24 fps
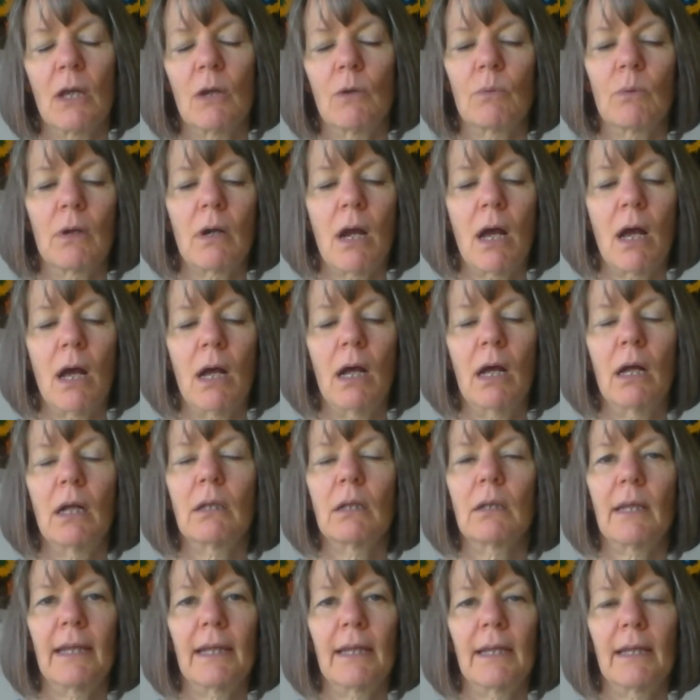were
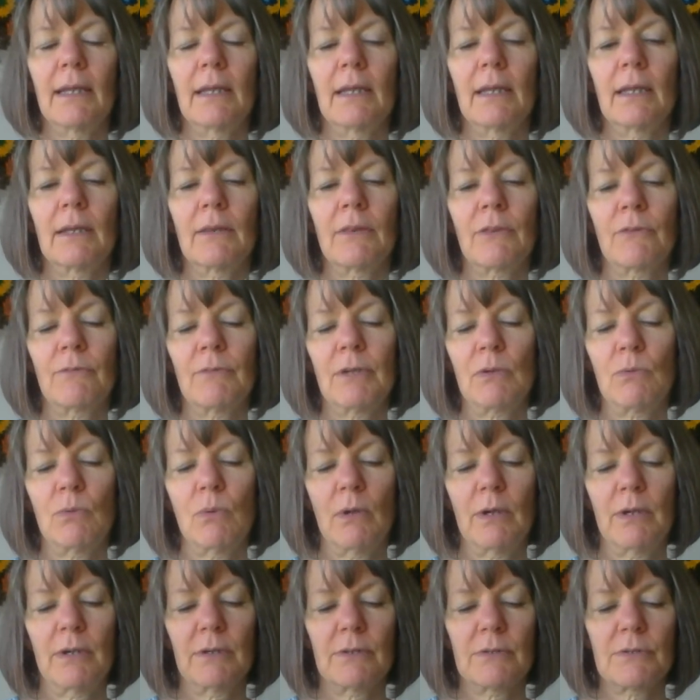all
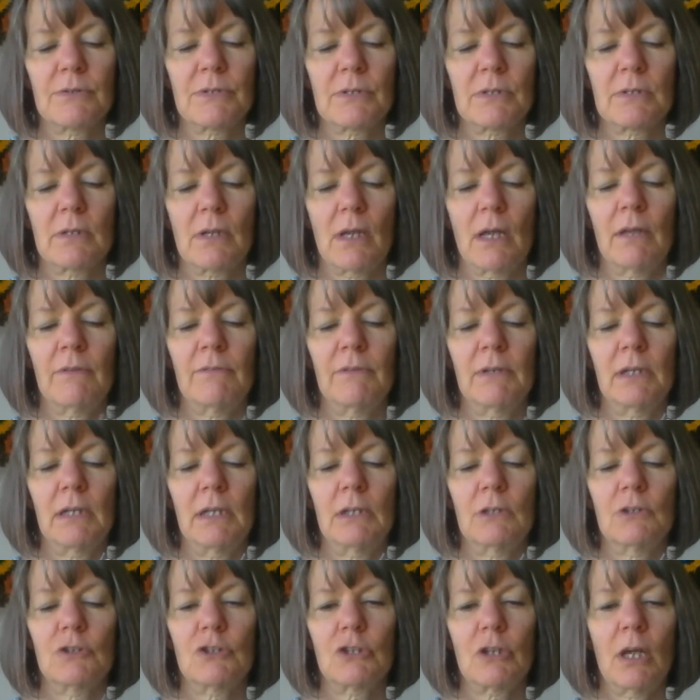3/4
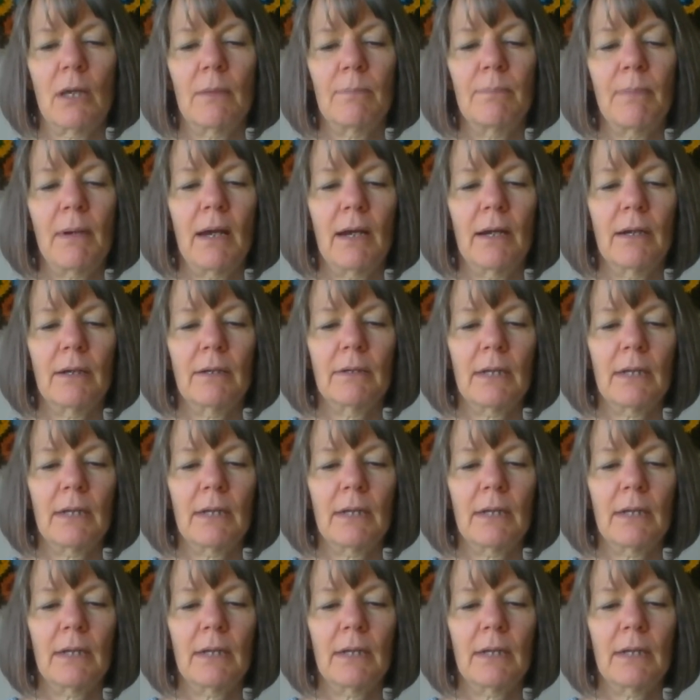inch apart.